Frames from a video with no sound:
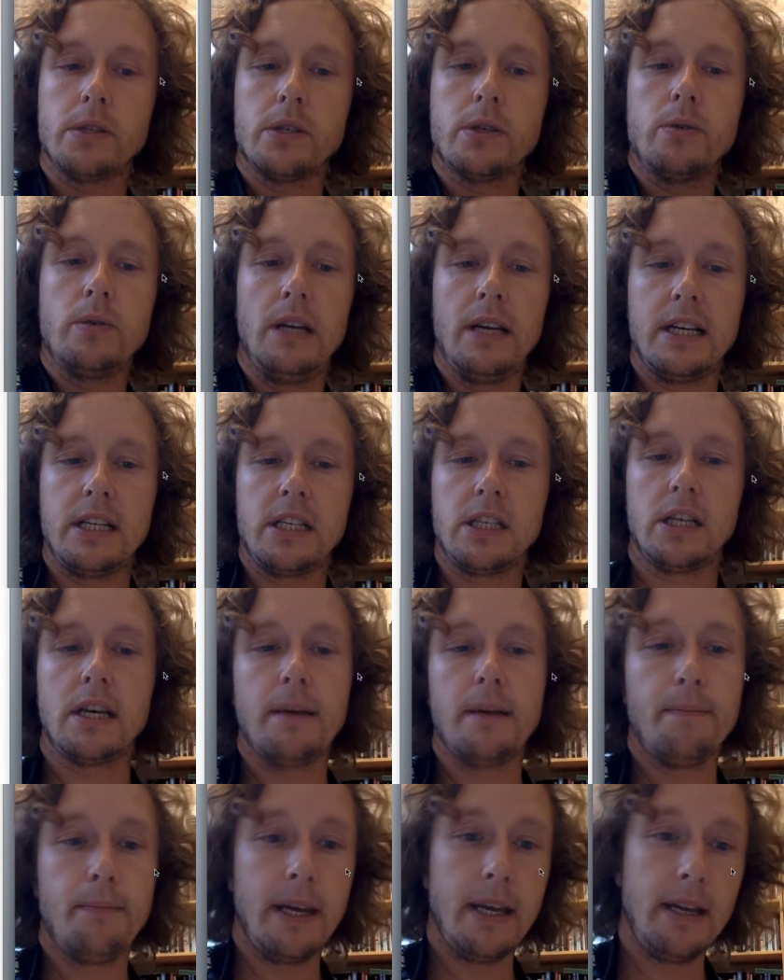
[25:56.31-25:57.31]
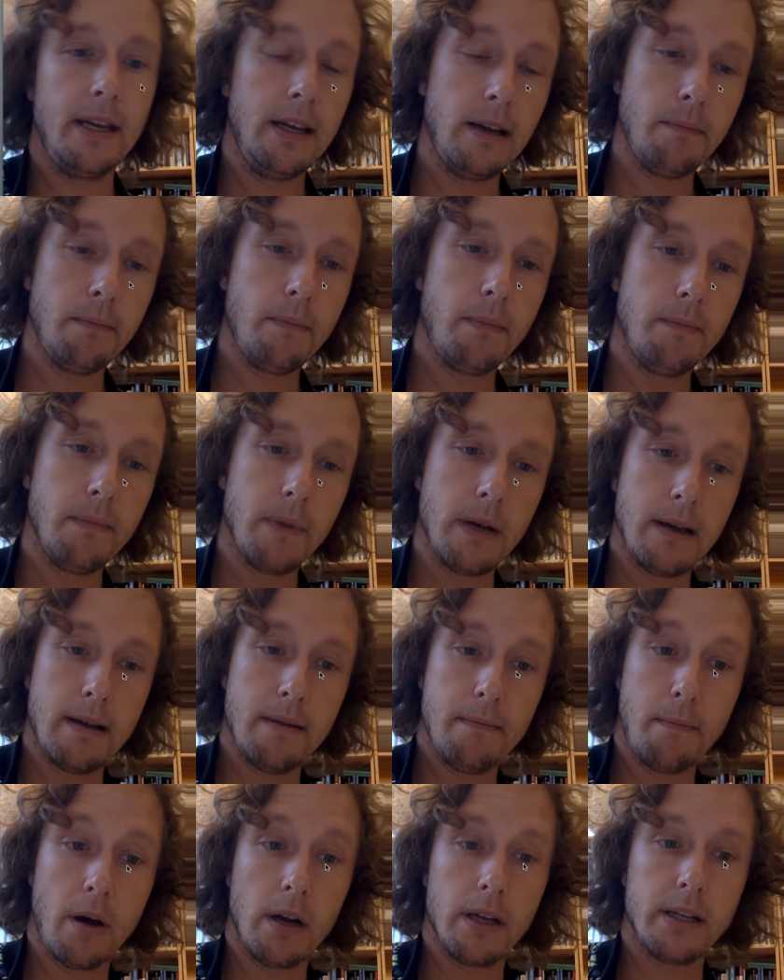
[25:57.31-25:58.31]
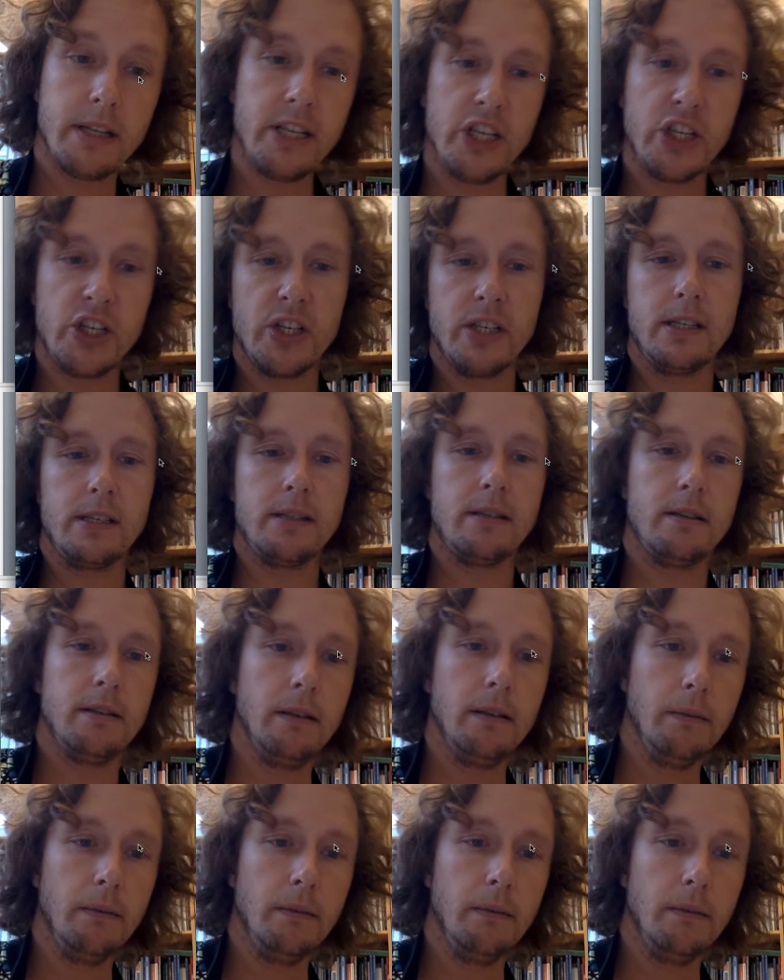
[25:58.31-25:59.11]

to election campaigning and politicians,